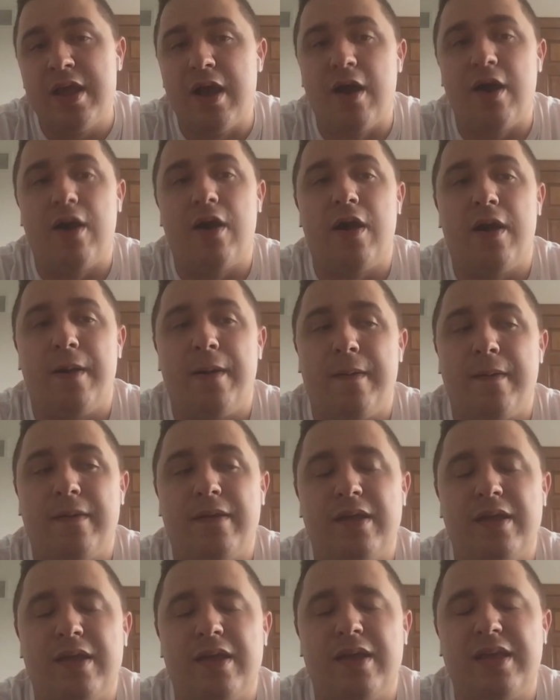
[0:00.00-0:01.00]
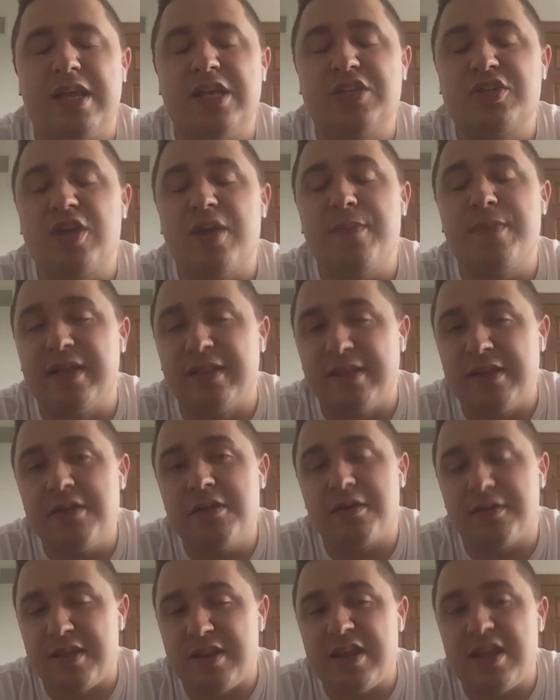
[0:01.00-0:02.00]
Uh, he's going to be a
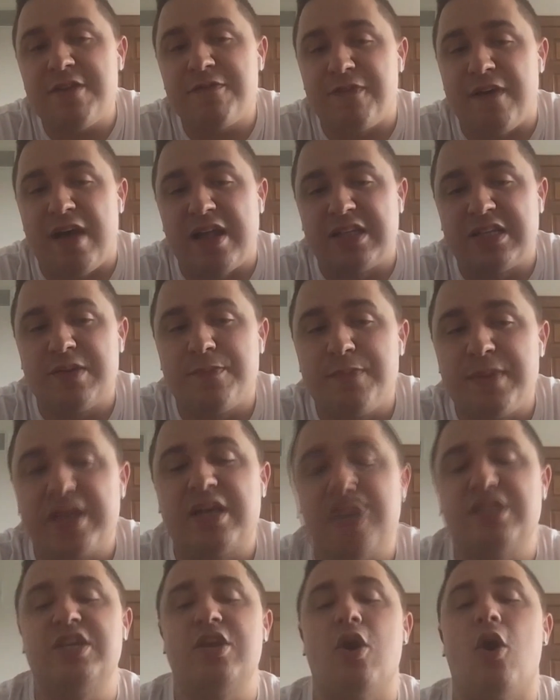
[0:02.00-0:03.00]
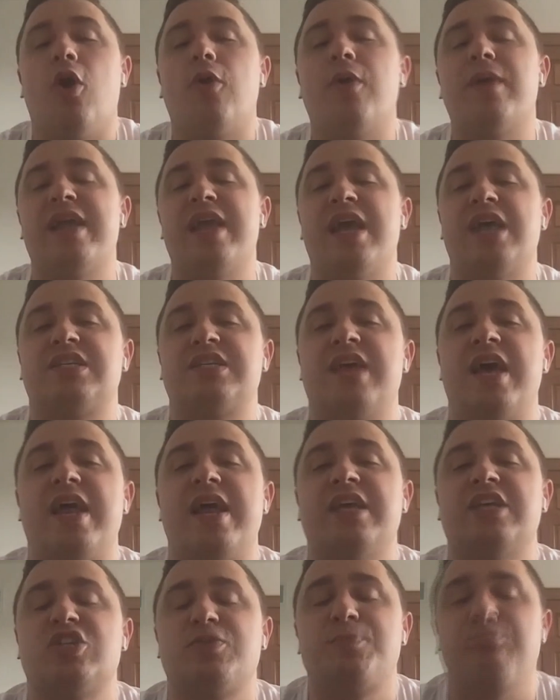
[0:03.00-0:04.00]
leader of the defense because he already has that
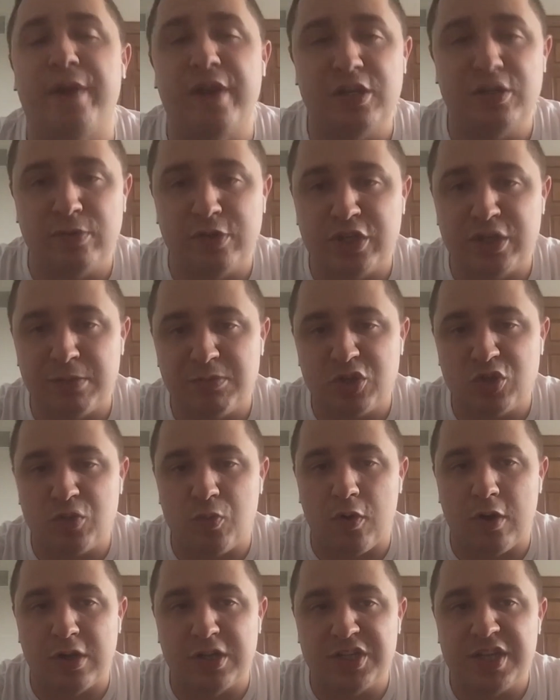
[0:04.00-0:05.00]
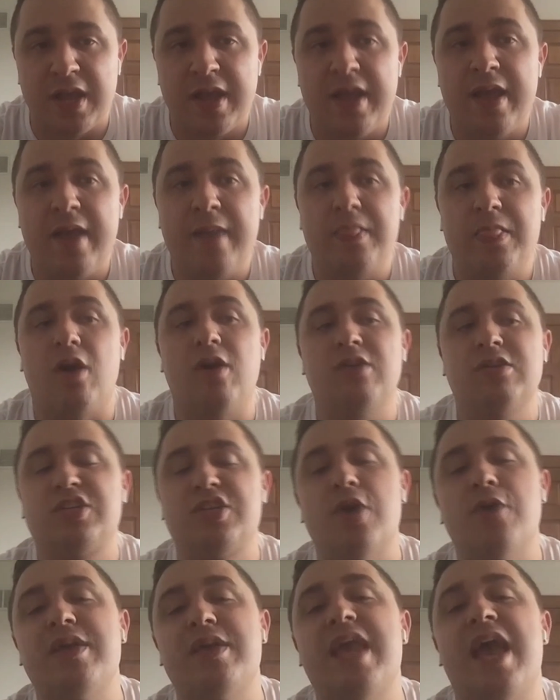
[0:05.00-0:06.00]
experience with Jim Schwartz.
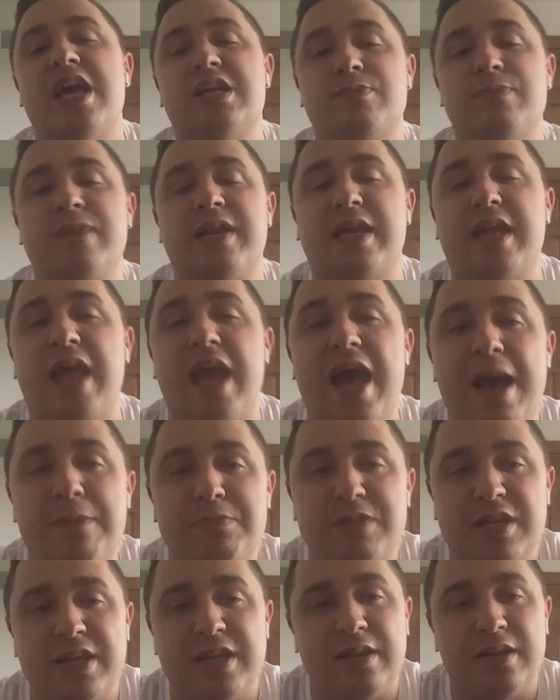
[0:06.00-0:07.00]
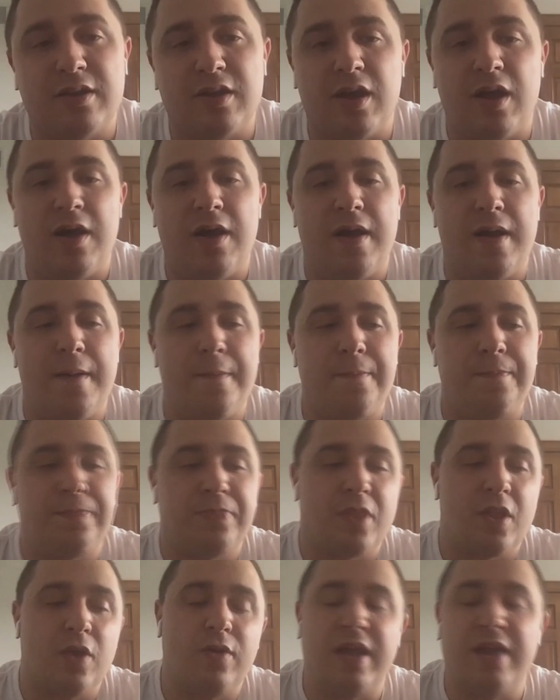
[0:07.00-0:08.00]
Also, he has been a captain um,
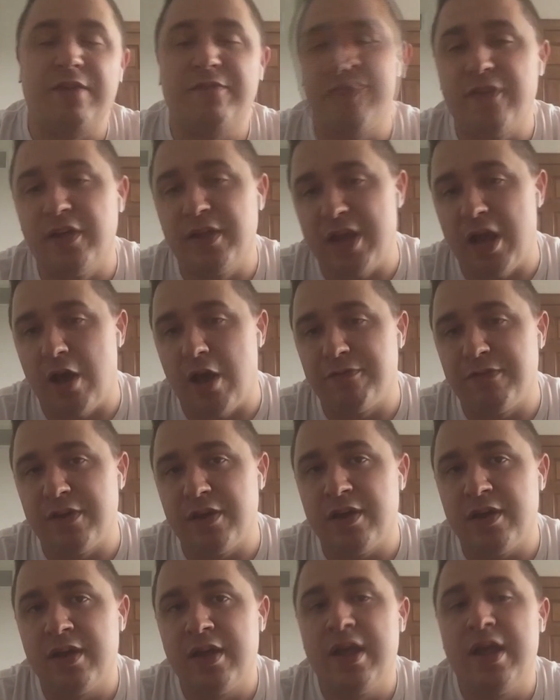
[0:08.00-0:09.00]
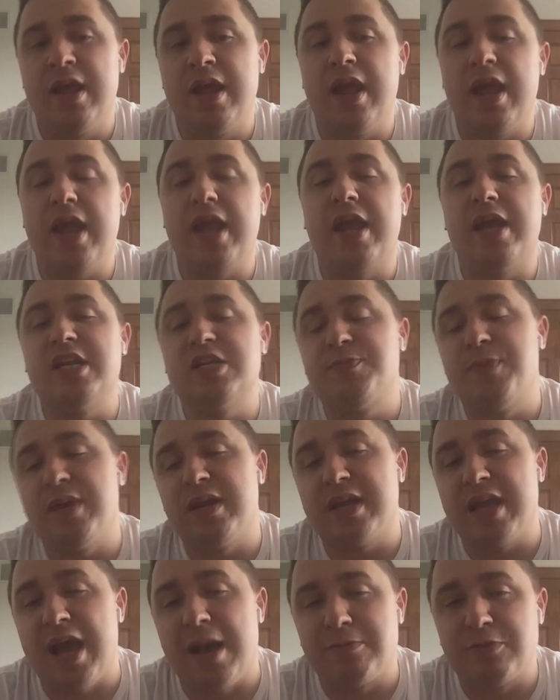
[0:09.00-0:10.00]
in Philadelphia, and he's been
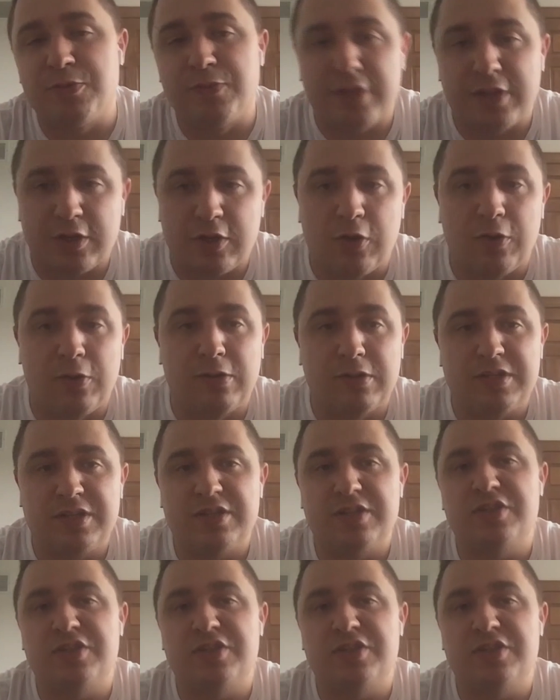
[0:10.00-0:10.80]
a captain with the Colts.